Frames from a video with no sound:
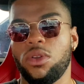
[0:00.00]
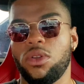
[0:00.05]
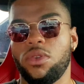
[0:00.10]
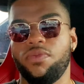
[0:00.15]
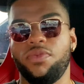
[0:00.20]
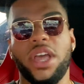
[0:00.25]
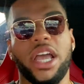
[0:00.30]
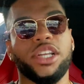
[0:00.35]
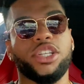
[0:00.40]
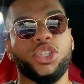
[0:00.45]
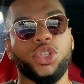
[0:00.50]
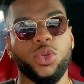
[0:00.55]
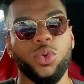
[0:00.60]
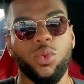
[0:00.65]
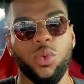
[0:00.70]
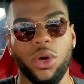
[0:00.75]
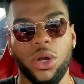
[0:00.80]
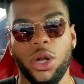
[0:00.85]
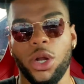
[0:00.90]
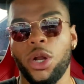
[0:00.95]
that you
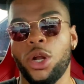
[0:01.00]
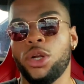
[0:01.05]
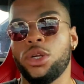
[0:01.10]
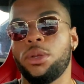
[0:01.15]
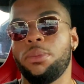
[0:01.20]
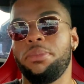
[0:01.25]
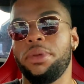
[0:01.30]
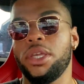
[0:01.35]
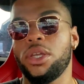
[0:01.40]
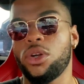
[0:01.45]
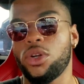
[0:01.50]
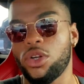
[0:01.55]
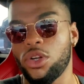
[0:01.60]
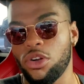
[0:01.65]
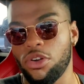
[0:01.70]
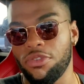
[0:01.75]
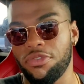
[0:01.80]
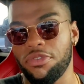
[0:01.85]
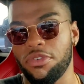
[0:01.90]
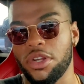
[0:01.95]
want her to be your
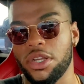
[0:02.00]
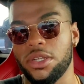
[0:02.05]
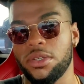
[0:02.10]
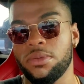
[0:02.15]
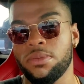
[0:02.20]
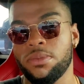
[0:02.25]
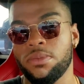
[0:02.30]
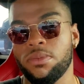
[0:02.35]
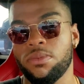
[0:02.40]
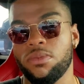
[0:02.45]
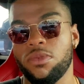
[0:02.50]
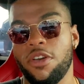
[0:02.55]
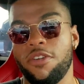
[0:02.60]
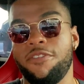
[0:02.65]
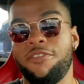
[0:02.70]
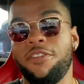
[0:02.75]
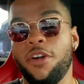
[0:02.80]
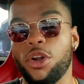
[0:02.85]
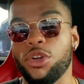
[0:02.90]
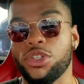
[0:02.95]
girlfriend
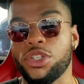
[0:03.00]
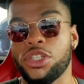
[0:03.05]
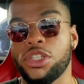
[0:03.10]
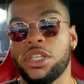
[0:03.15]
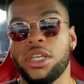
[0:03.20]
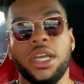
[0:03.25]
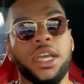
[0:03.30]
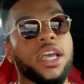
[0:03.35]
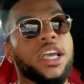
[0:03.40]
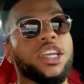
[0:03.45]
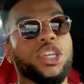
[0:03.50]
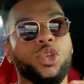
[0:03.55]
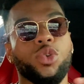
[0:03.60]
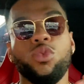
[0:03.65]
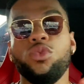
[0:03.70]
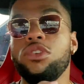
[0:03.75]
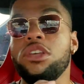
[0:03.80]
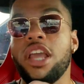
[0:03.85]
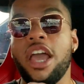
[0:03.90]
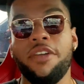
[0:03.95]
first. You
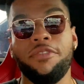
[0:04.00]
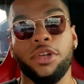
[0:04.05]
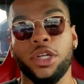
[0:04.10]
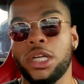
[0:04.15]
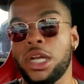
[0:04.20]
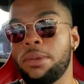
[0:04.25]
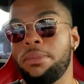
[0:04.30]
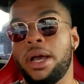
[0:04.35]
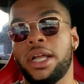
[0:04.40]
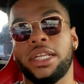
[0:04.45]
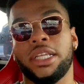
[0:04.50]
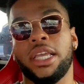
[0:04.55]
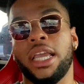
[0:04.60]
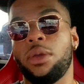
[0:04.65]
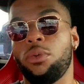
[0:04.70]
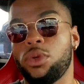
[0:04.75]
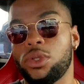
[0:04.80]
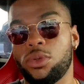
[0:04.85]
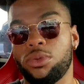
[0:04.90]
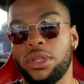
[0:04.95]
never come out the gate
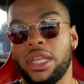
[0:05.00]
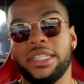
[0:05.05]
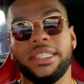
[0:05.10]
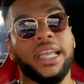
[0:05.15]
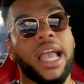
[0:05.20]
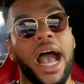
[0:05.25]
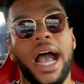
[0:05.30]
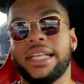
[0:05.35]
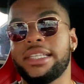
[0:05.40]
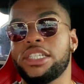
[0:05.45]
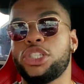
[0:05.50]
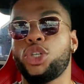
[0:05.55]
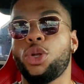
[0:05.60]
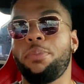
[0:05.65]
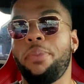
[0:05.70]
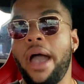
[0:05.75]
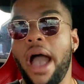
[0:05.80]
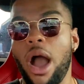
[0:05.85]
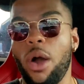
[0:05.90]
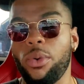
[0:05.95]
with the guys. That's your
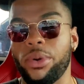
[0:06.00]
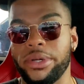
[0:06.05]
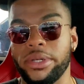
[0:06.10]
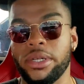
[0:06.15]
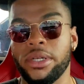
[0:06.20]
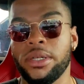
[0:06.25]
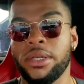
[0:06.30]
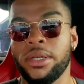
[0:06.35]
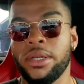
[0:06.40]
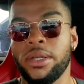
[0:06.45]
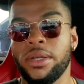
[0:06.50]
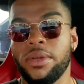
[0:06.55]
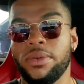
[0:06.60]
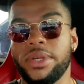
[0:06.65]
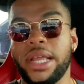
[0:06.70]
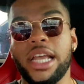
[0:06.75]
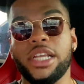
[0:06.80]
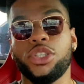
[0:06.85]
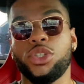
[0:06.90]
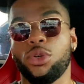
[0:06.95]
power.
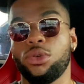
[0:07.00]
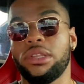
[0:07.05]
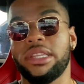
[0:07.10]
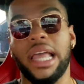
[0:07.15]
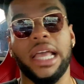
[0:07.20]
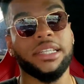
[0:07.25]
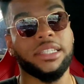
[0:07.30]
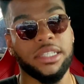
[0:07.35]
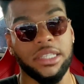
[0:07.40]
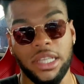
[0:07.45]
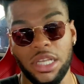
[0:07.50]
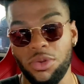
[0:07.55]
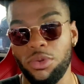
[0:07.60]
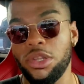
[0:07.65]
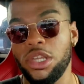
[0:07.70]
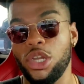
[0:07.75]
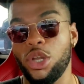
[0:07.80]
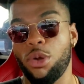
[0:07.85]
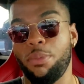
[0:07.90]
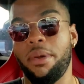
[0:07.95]
That's
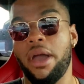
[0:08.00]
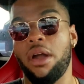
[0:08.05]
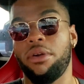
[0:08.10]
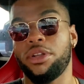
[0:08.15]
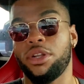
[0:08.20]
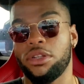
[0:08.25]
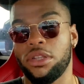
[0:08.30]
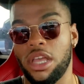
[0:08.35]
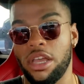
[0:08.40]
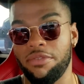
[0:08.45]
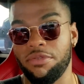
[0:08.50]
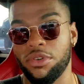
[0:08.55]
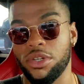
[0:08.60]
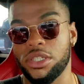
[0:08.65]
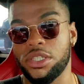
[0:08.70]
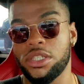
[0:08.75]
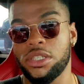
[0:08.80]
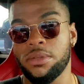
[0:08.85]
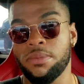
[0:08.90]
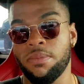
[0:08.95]
literally your power, your
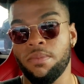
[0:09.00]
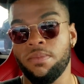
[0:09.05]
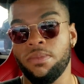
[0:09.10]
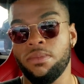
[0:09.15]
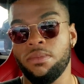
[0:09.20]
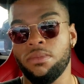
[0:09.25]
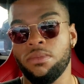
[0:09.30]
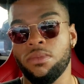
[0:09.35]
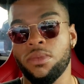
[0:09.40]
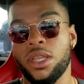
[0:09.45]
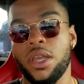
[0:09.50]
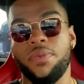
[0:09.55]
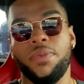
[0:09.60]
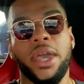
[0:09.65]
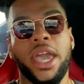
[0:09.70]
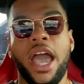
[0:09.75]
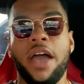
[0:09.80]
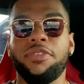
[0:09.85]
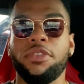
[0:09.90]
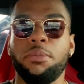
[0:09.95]
leverage. They
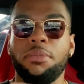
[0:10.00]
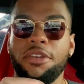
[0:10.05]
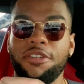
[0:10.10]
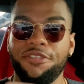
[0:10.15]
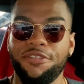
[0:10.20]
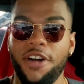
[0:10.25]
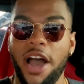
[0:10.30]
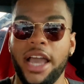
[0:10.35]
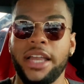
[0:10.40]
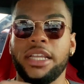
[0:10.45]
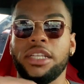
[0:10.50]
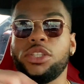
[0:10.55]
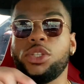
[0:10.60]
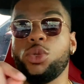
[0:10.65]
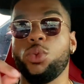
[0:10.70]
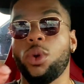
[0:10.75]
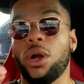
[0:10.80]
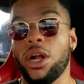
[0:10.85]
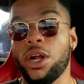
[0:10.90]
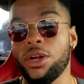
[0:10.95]
have to be fighting to
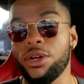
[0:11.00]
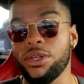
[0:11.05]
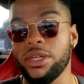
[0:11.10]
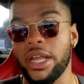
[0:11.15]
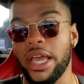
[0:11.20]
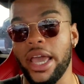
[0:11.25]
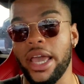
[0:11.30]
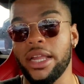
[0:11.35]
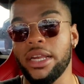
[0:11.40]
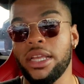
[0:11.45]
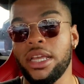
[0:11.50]
earn that.